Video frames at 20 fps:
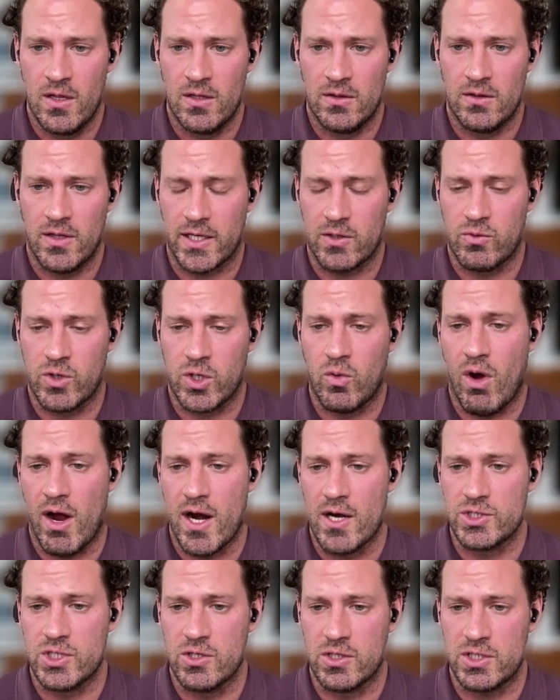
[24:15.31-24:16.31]
like
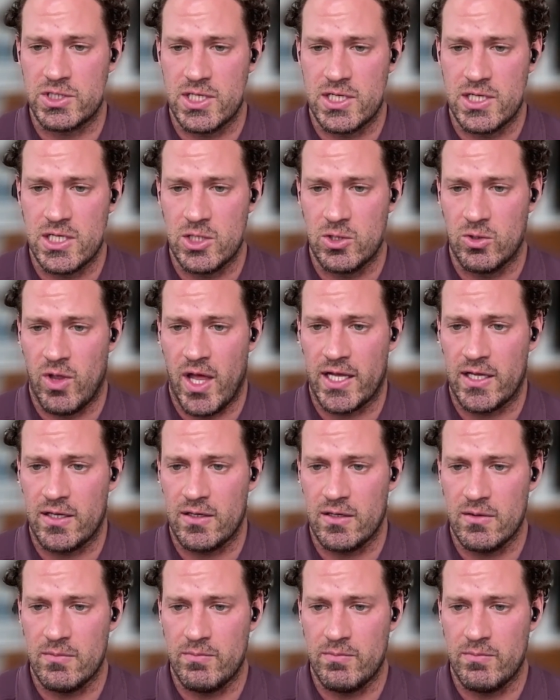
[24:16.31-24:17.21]
requires hooks into your like